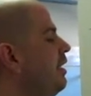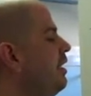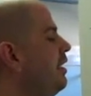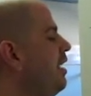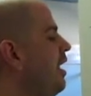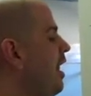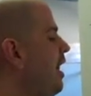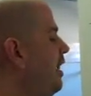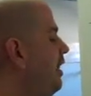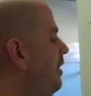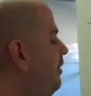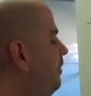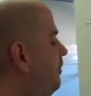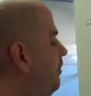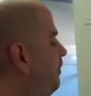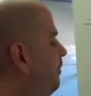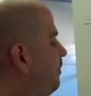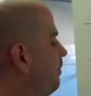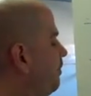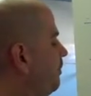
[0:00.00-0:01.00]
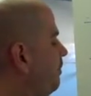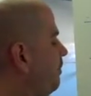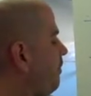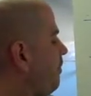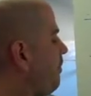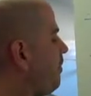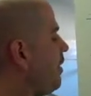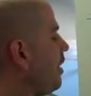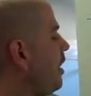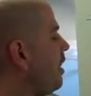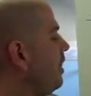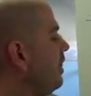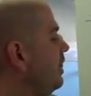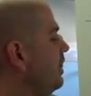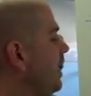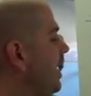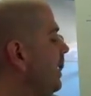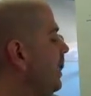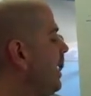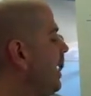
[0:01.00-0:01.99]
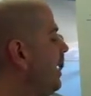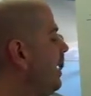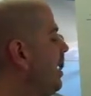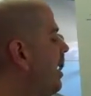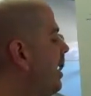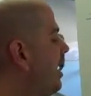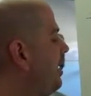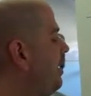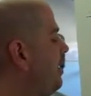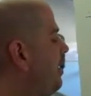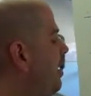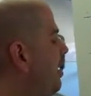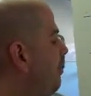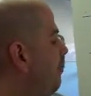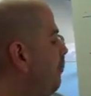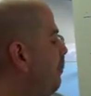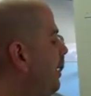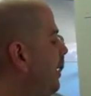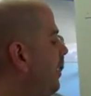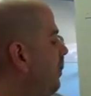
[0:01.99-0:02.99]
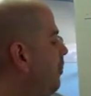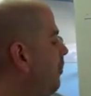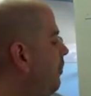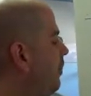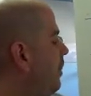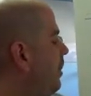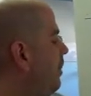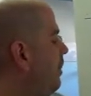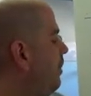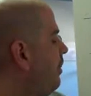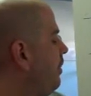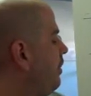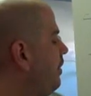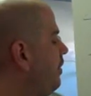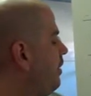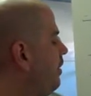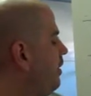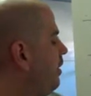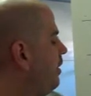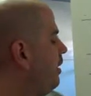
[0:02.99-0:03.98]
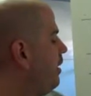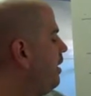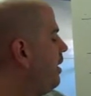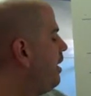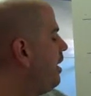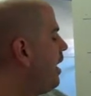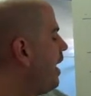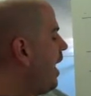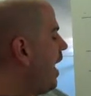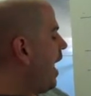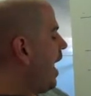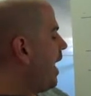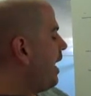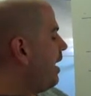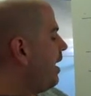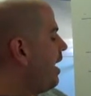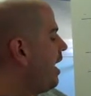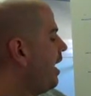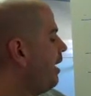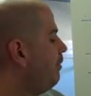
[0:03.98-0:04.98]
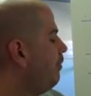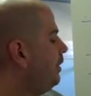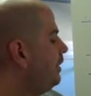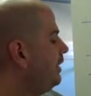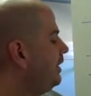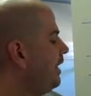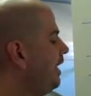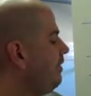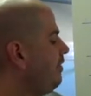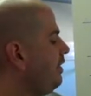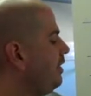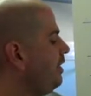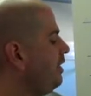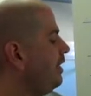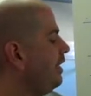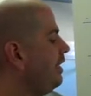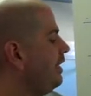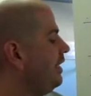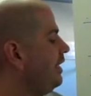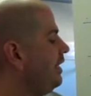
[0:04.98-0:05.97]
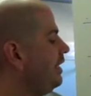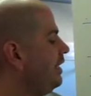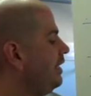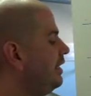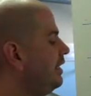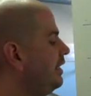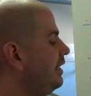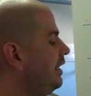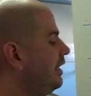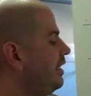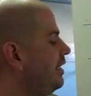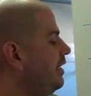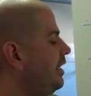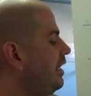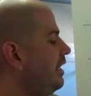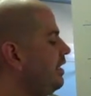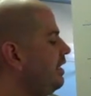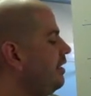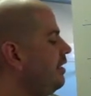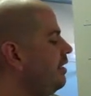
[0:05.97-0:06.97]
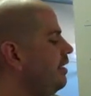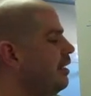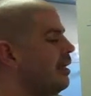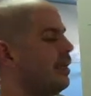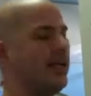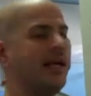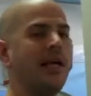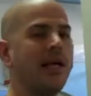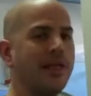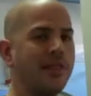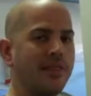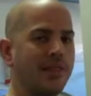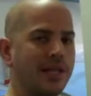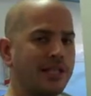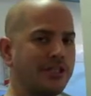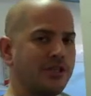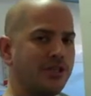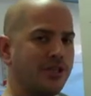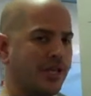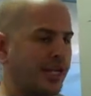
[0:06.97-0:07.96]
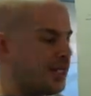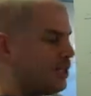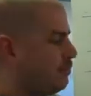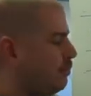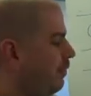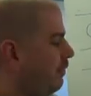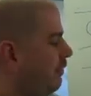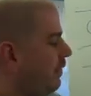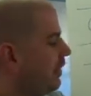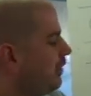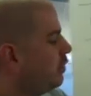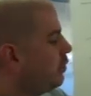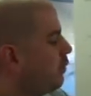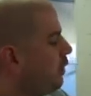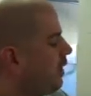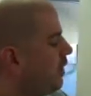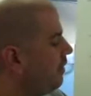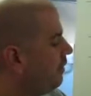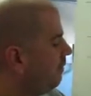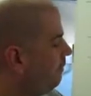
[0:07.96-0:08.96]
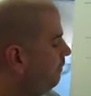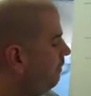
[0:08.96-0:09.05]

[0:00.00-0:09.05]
9. Take that 9, bring it over here, add 9 plus 7, 16. That's your next perfect square.